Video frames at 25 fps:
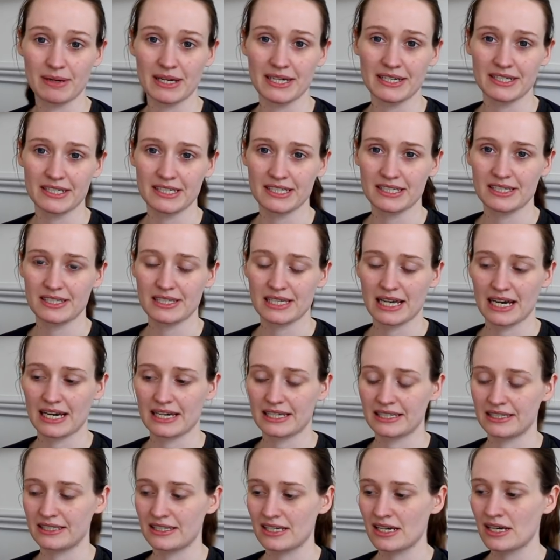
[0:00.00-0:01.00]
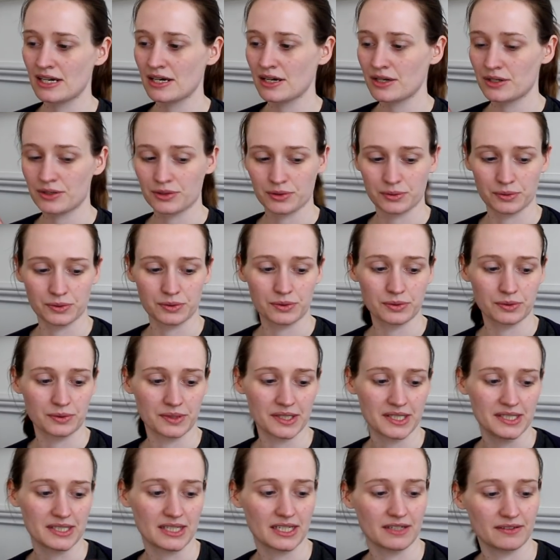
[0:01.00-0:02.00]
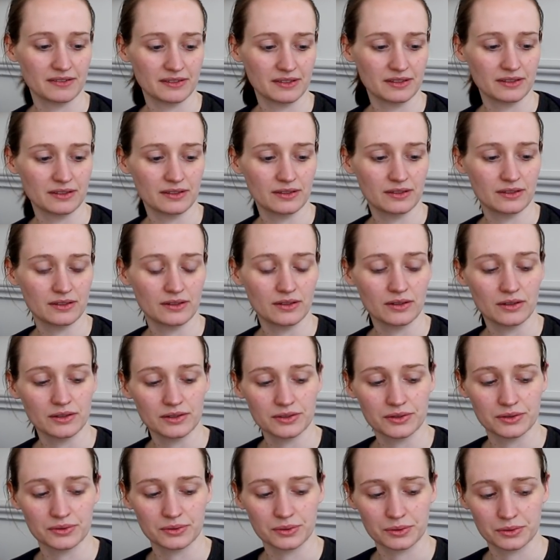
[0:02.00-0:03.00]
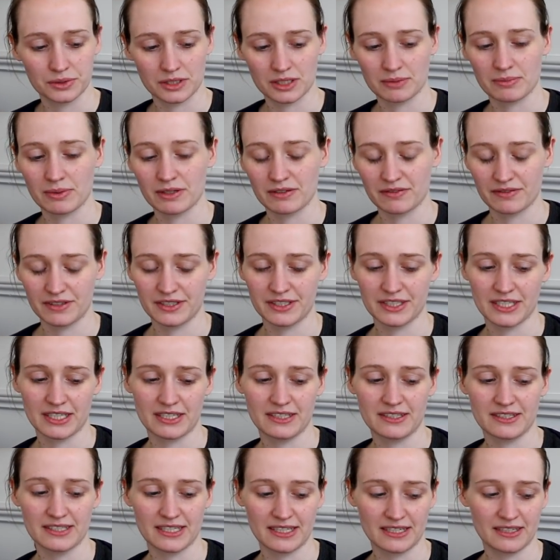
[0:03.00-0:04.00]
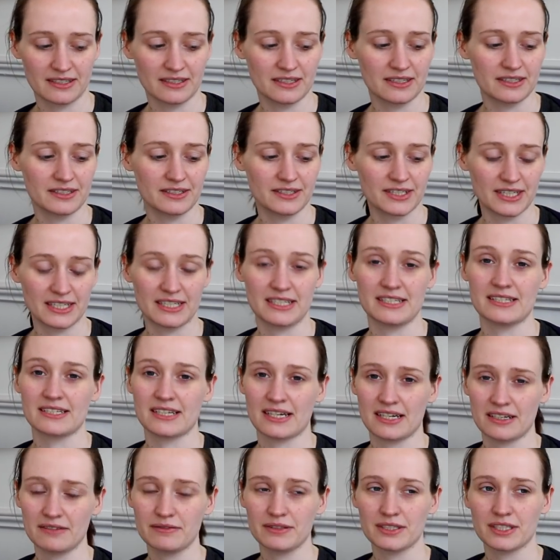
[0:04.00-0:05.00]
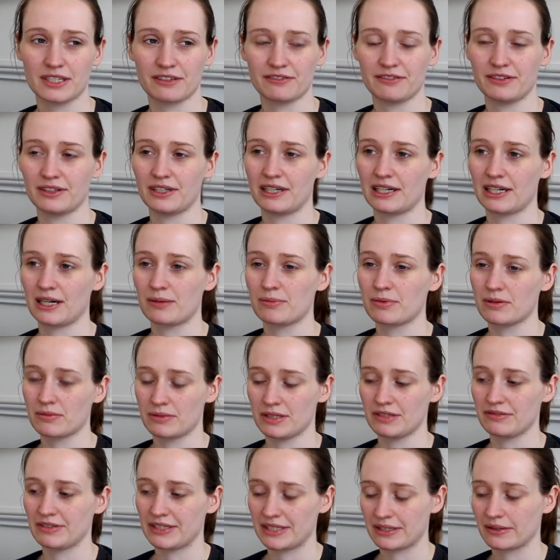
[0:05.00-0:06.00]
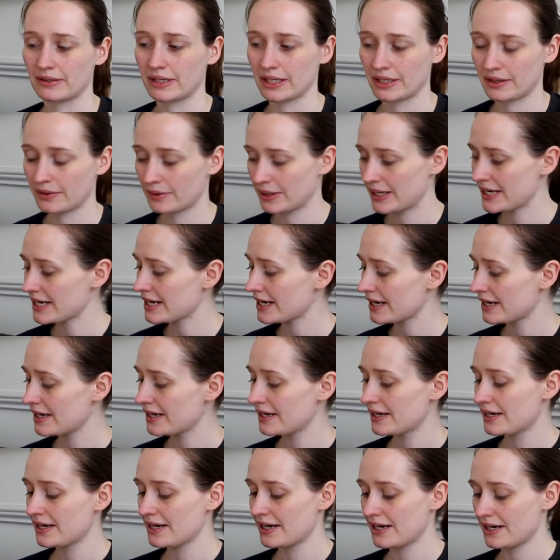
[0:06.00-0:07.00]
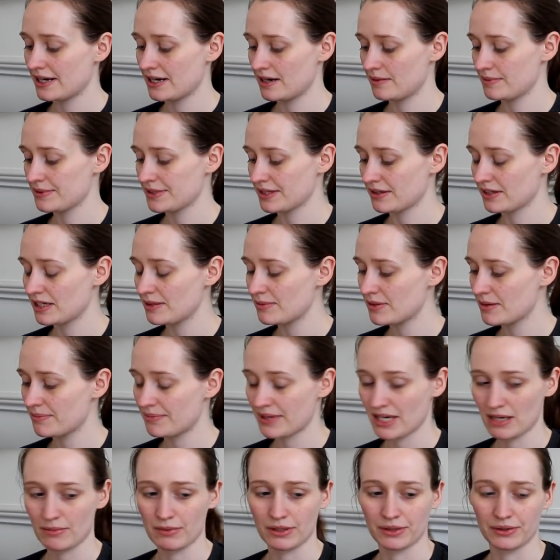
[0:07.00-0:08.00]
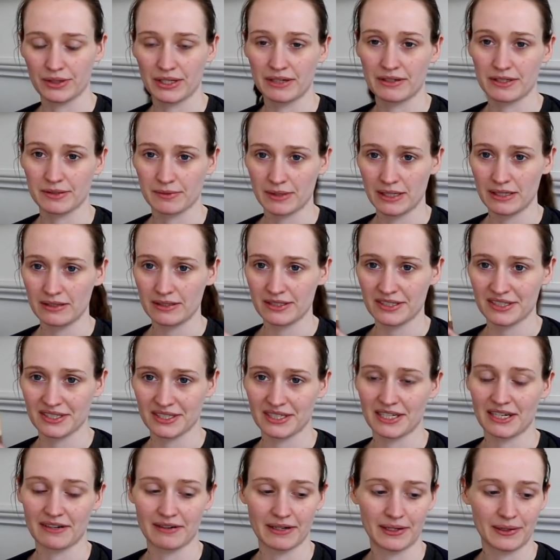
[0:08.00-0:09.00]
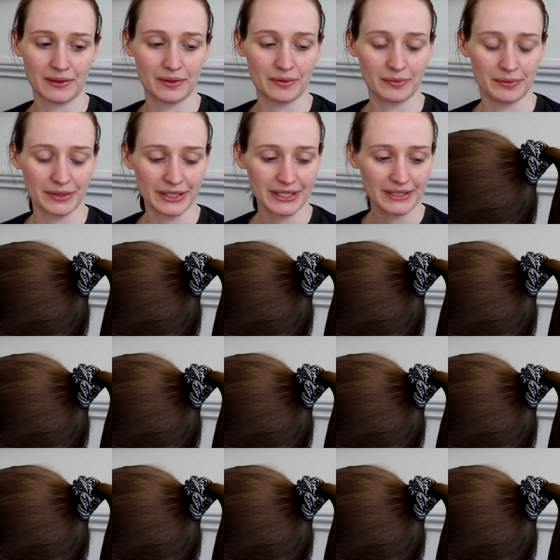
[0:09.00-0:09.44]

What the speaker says: pages, and short stories, I haven't got short stories apart from the Jenny Zhang, which I feel like I'll probably read quite quick. So I'm going to put Baby on there as well and see how I got on with